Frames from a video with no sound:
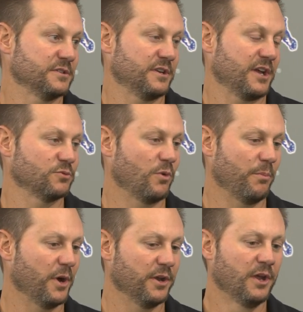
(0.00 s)
It's the next
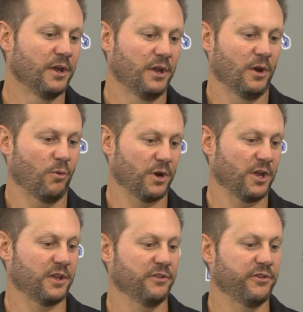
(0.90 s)
one. But we're
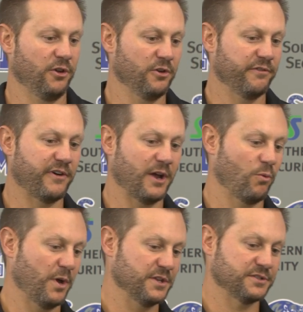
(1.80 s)
going to continue to
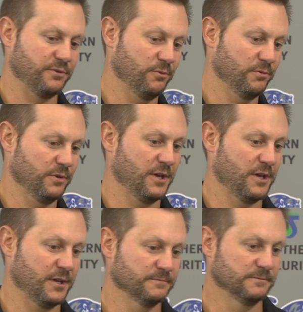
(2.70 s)
find ways
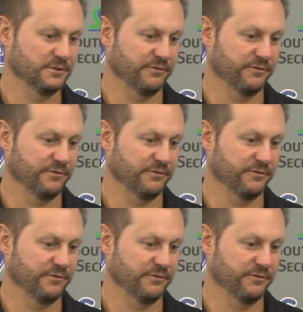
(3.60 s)
to